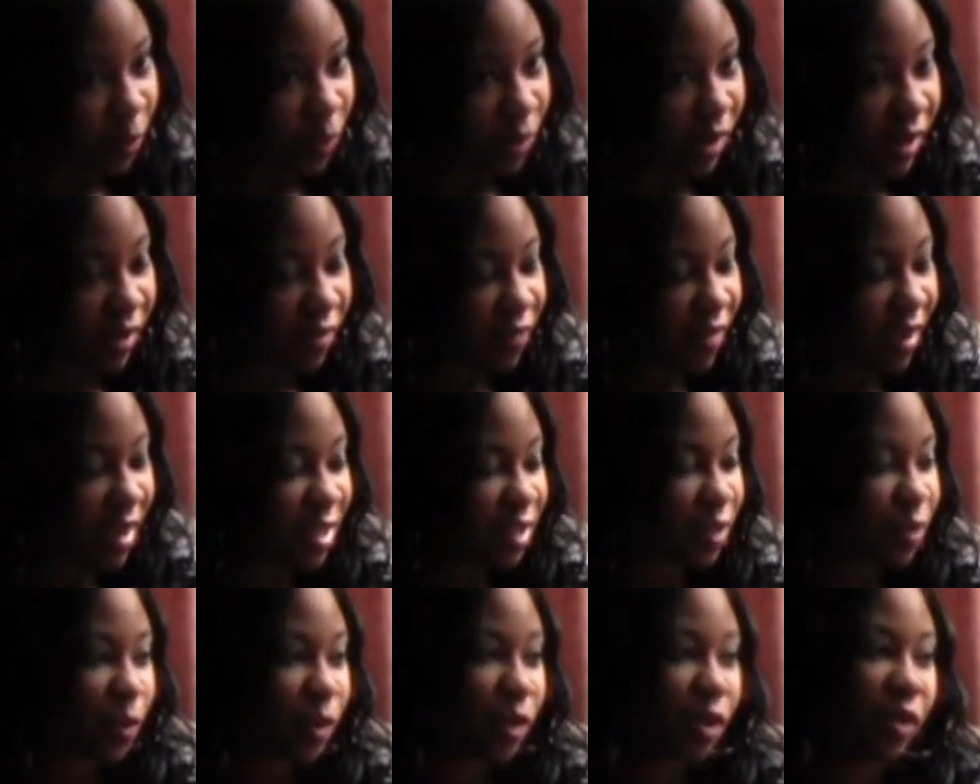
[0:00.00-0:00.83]
What
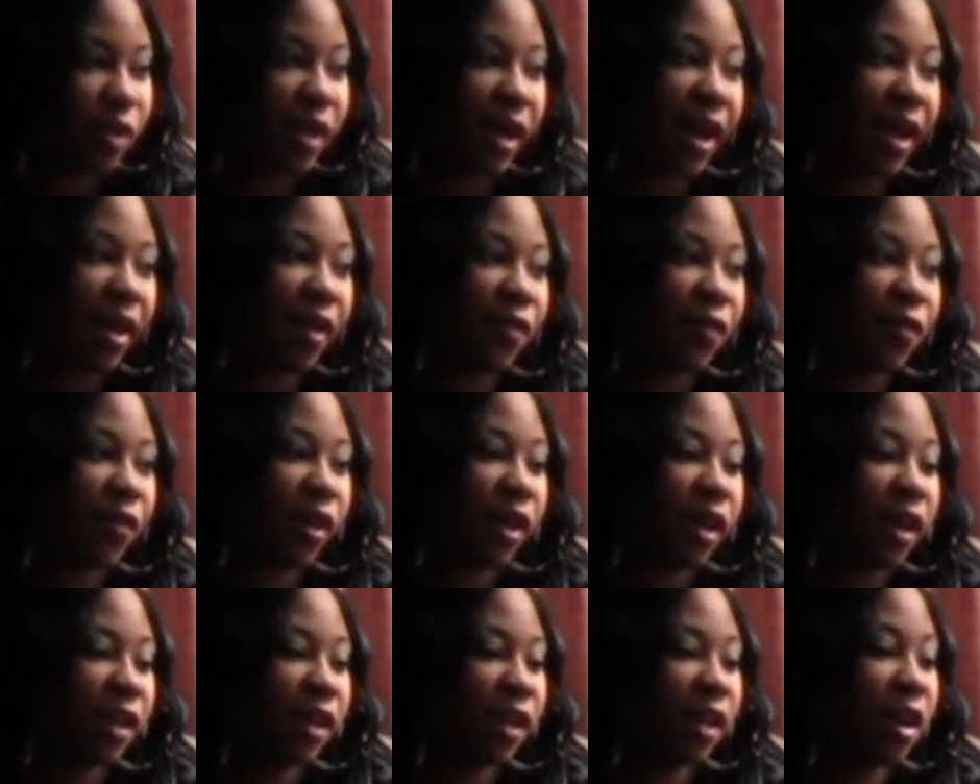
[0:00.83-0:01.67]
advice would you have for
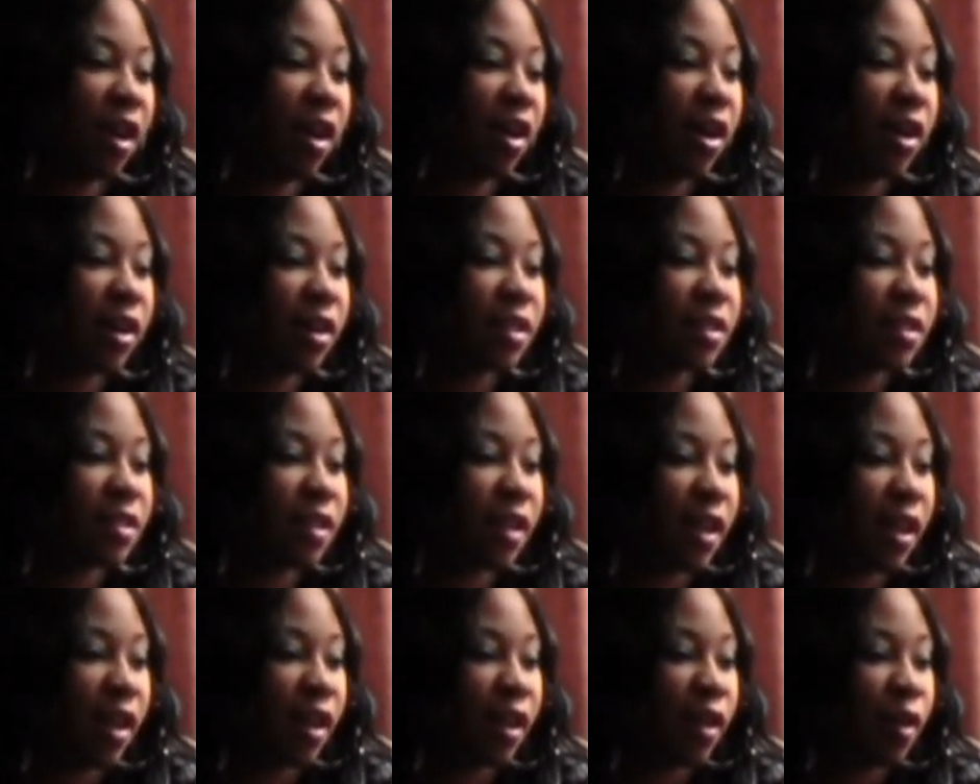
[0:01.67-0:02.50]
any artist
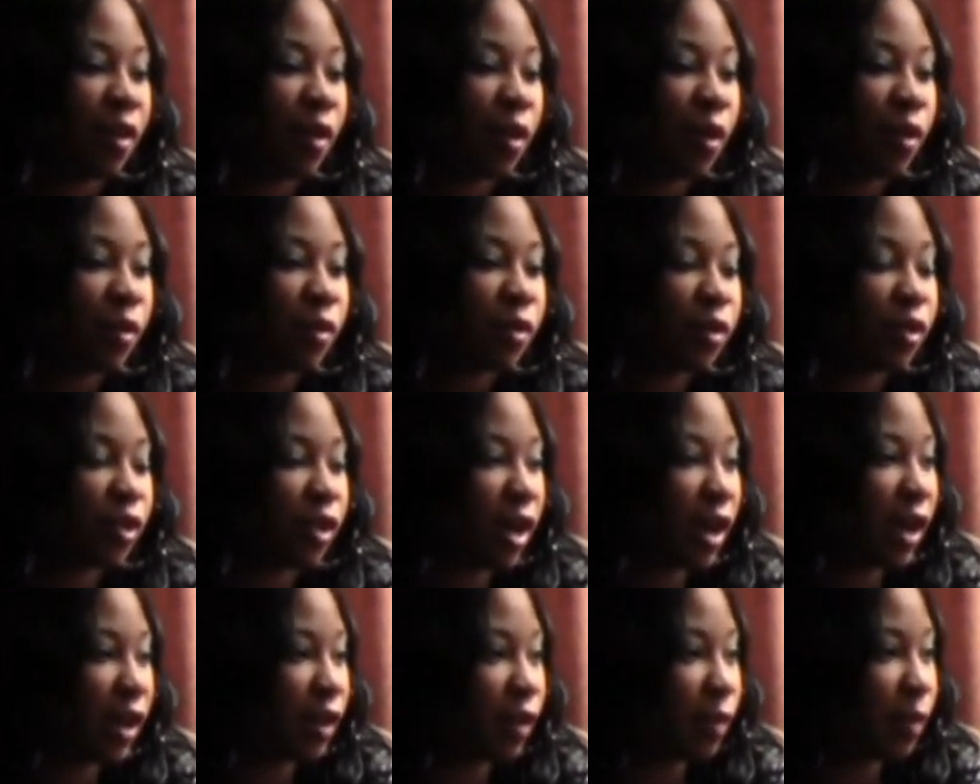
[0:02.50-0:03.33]
that
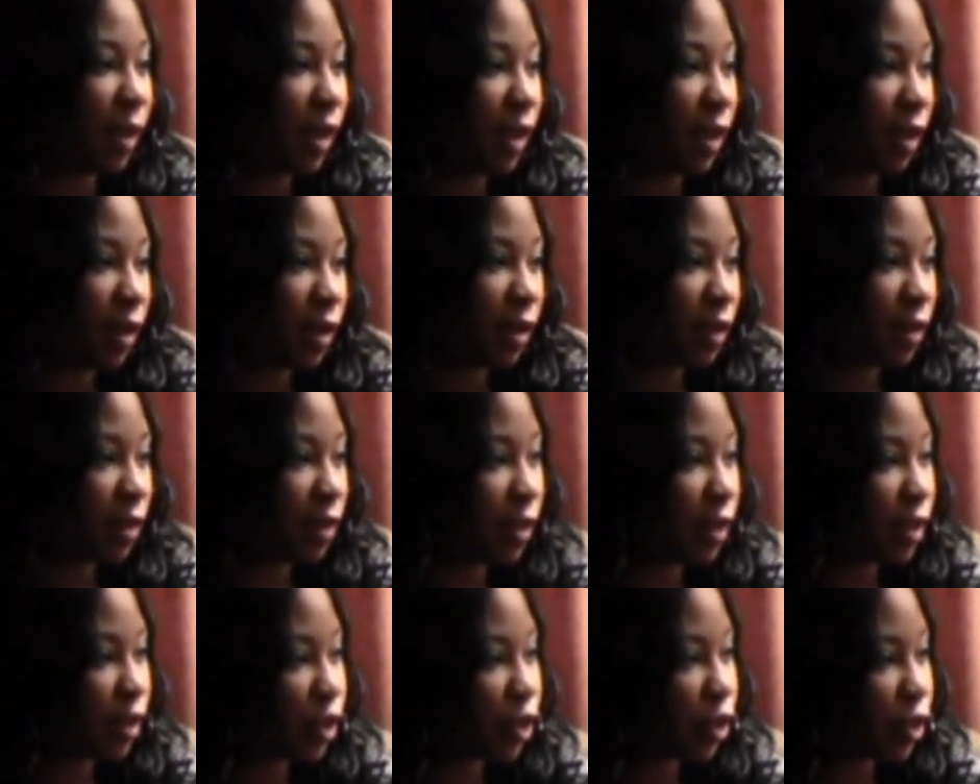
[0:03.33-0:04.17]
trying to make it in the
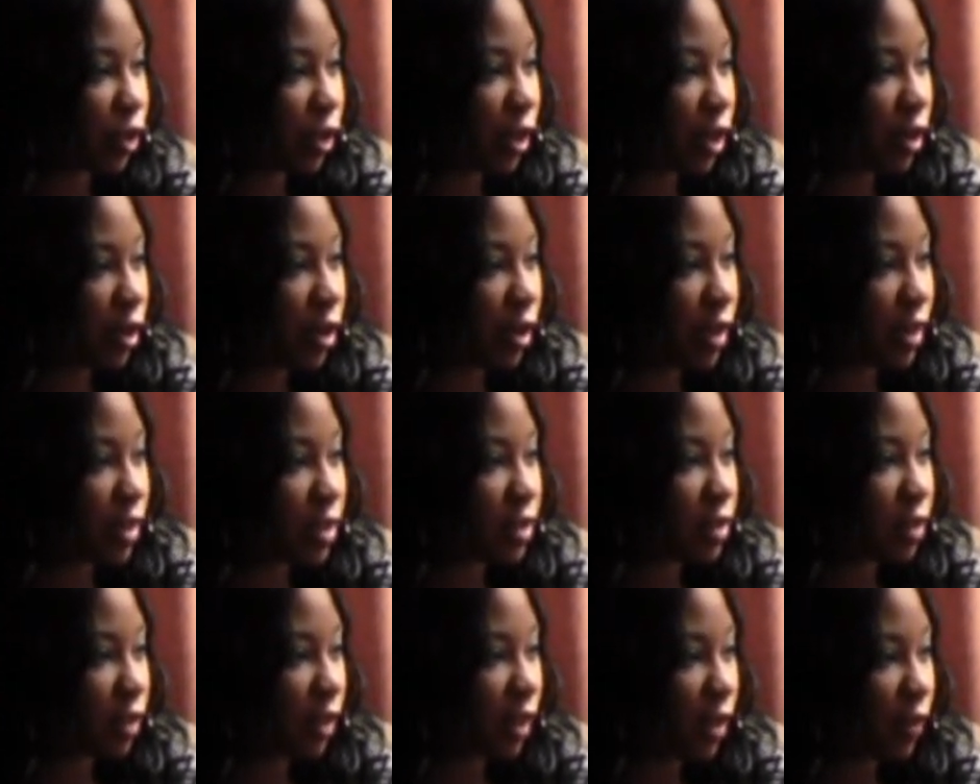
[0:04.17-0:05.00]
industry or get
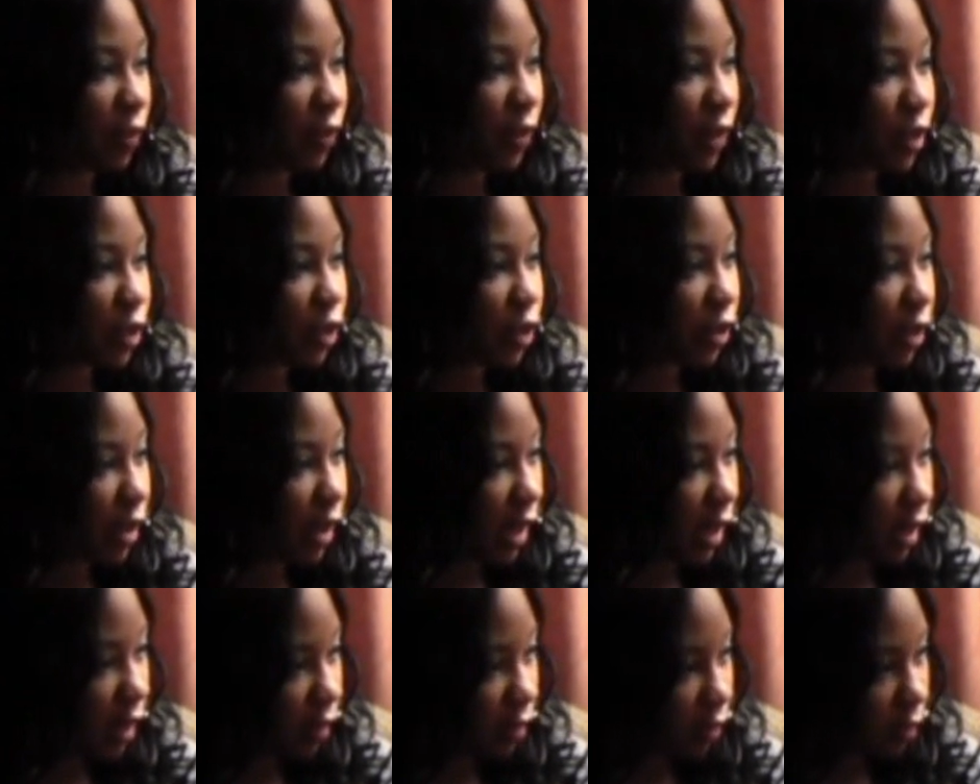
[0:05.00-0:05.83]
to the level that you're
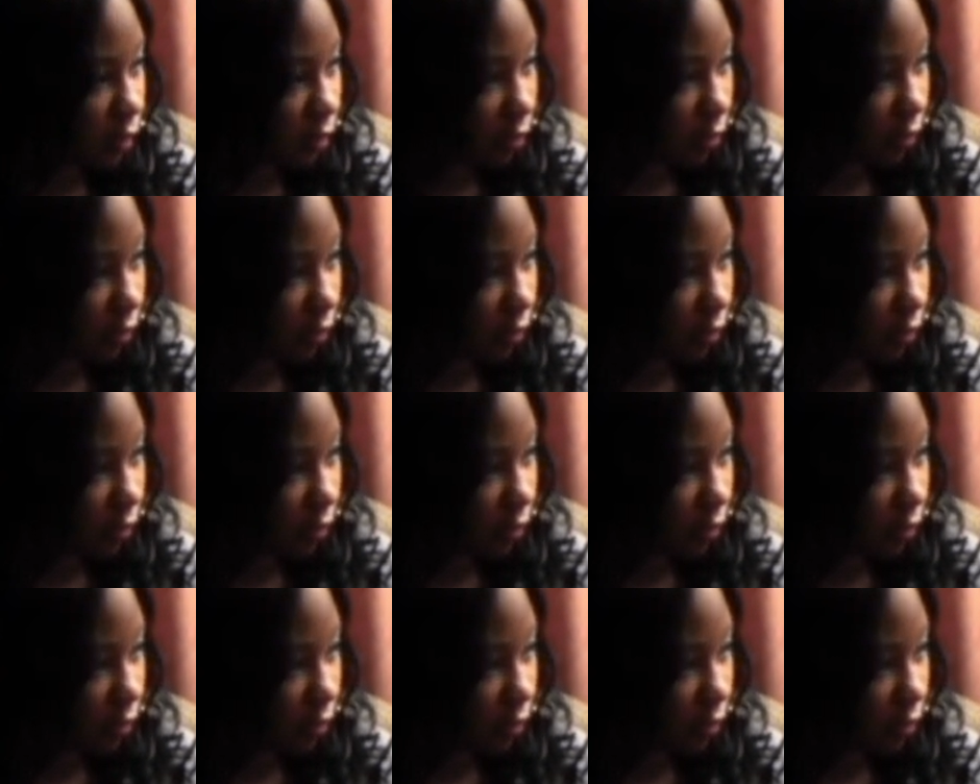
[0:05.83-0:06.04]
at?